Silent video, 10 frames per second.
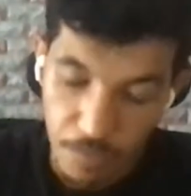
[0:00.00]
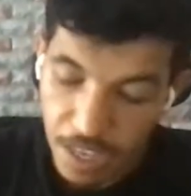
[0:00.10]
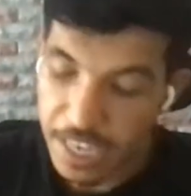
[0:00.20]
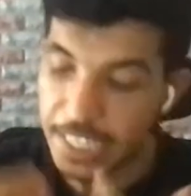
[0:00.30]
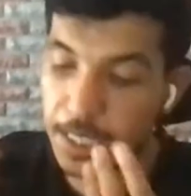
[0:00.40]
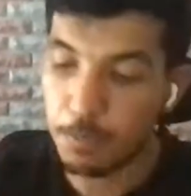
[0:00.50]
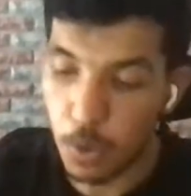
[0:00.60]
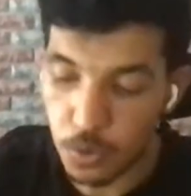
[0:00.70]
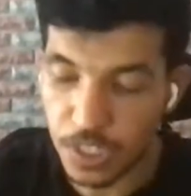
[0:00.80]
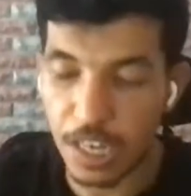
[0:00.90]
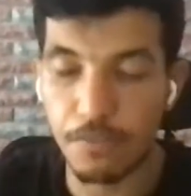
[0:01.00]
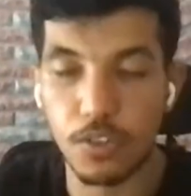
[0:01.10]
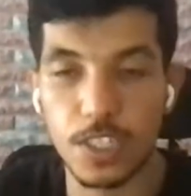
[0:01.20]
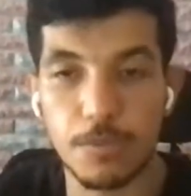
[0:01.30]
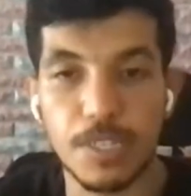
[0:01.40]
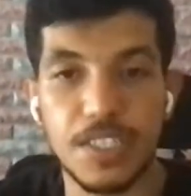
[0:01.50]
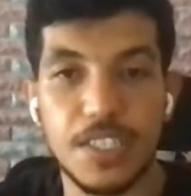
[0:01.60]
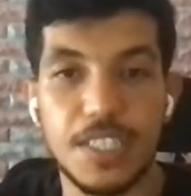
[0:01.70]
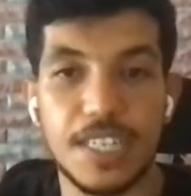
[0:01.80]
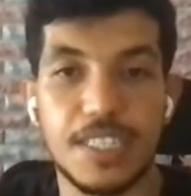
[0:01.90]
exploiting a vulnerability
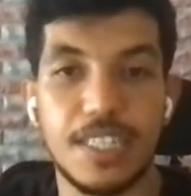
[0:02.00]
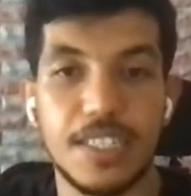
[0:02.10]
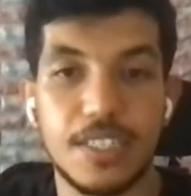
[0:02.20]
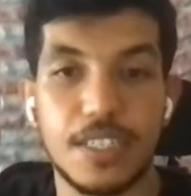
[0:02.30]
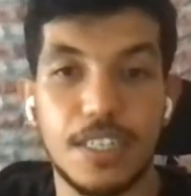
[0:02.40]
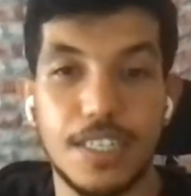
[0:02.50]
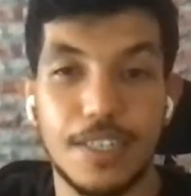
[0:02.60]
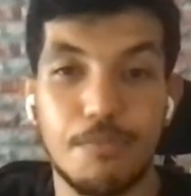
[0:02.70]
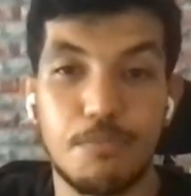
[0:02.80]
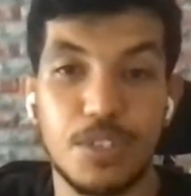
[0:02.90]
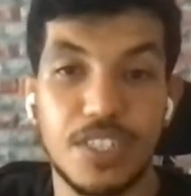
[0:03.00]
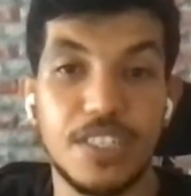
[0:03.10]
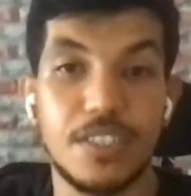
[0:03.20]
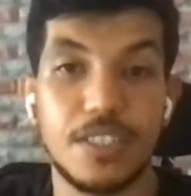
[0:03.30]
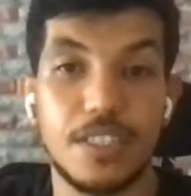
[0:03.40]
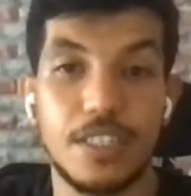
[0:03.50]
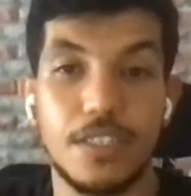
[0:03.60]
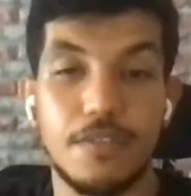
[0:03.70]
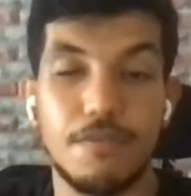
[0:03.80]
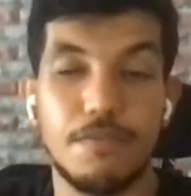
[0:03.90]
that does present
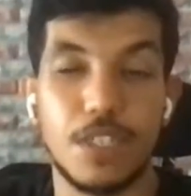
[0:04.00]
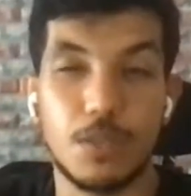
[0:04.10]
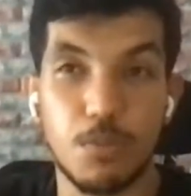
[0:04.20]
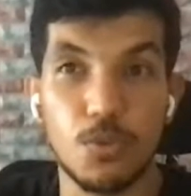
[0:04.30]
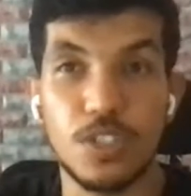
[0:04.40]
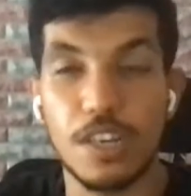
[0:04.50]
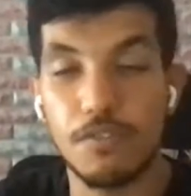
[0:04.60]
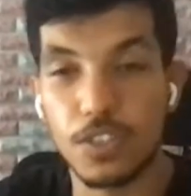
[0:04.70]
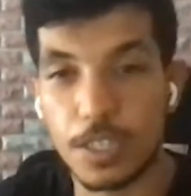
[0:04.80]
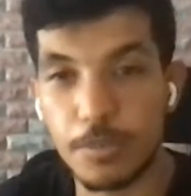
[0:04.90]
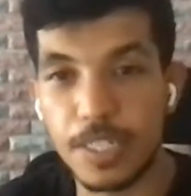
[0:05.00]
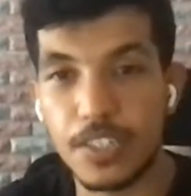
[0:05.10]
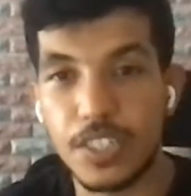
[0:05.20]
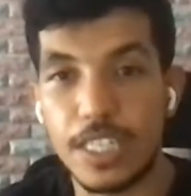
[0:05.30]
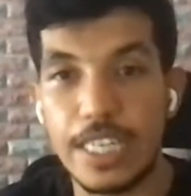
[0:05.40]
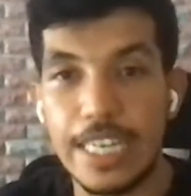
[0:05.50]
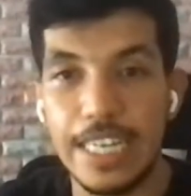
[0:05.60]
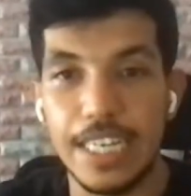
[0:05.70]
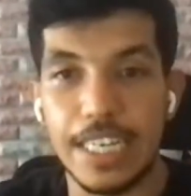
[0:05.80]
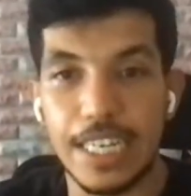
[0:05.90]
exploiting a vulnerability
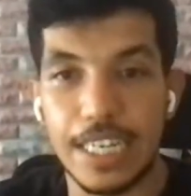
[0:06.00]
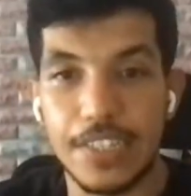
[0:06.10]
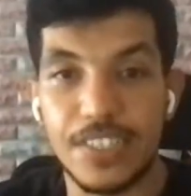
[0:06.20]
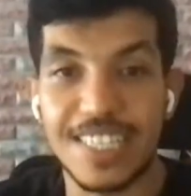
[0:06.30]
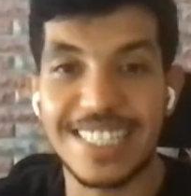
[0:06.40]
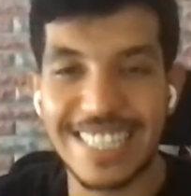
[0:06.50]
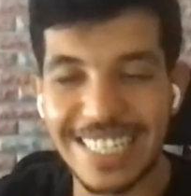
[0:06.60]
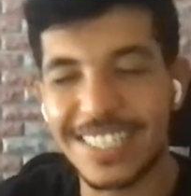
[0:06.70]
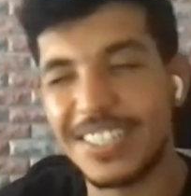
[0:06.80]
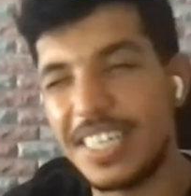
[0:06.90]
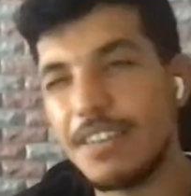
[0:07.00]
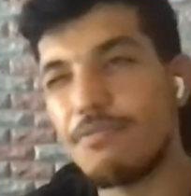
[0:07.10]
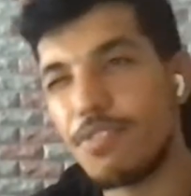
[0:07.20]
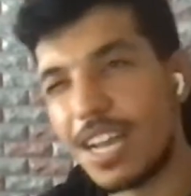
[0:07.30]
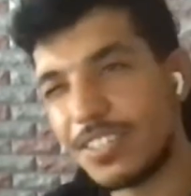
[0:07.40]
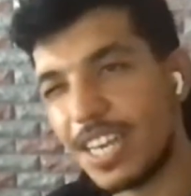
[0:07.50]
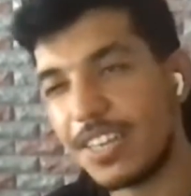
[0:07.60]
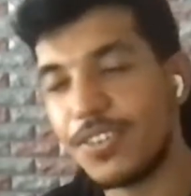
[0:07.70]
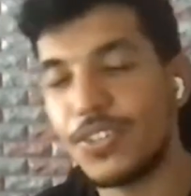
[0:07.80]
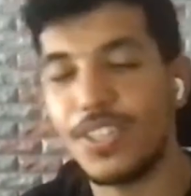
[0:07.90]
does not give the
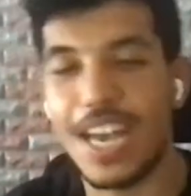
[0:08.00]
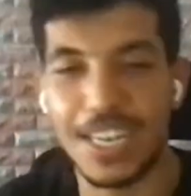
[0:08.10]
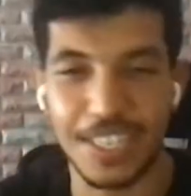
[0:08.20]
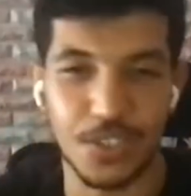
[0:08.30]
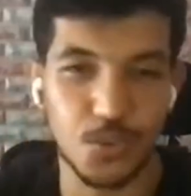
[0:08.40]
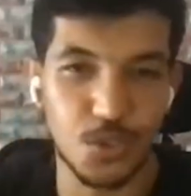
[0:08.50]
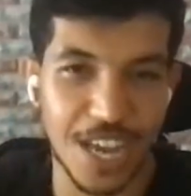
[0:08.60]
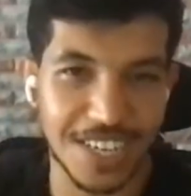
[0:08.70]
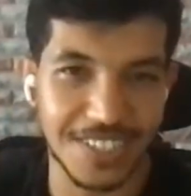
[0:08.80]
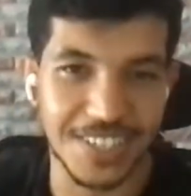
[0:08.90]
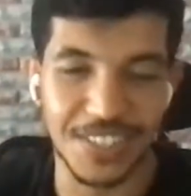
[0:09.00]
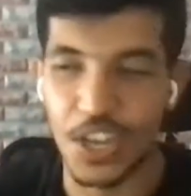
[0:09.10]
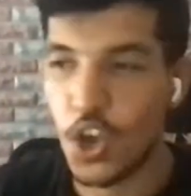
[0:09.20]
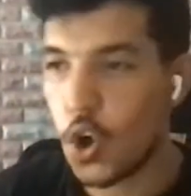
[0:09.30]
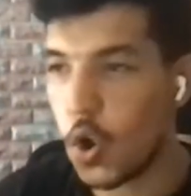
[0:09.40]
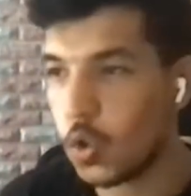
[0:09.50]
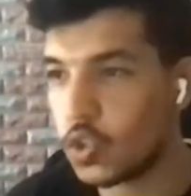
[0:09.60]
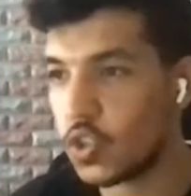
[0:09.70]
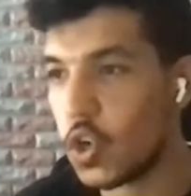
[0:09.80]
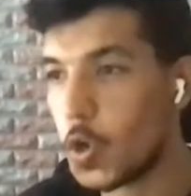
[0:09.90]
attacker a root access.
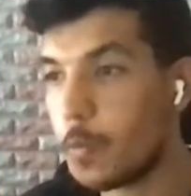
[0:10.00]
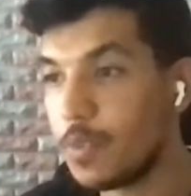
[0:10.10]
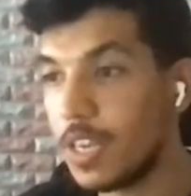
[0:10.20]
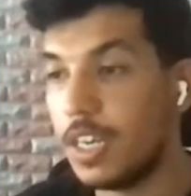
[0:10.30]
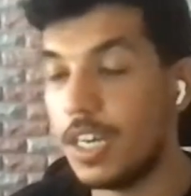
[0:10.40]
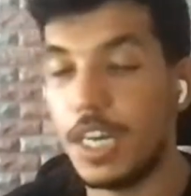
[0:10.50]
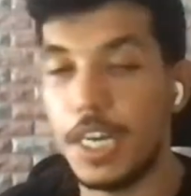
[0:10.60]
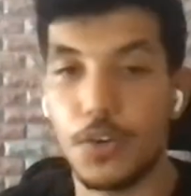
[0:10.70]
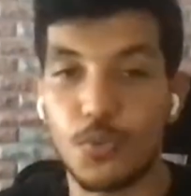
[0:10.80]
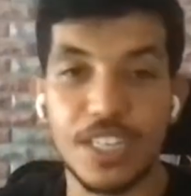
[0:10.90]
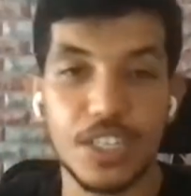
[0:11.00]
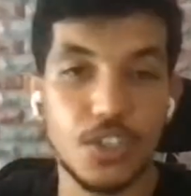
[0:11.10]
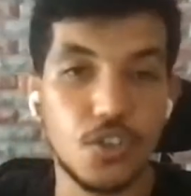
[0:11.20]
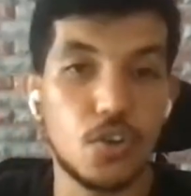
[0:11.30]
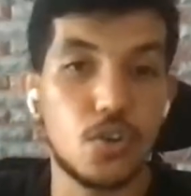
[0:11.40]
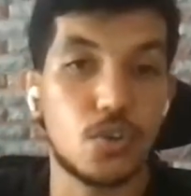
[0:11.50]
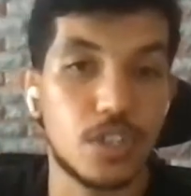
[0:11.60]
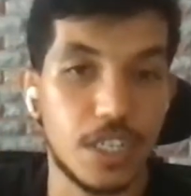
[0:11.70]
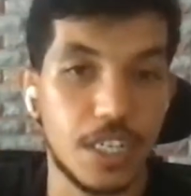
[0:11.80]
Also, running your